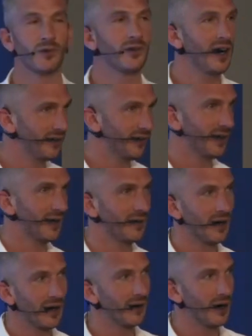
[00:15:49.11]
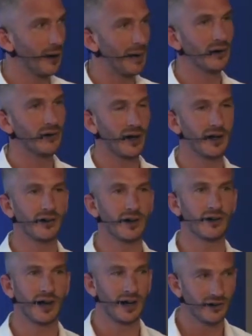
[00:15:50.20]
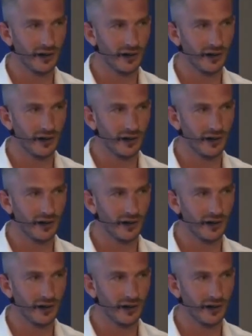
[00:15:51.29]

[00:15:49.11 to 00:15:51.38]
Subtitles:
Test it. I don't care about studies in this case.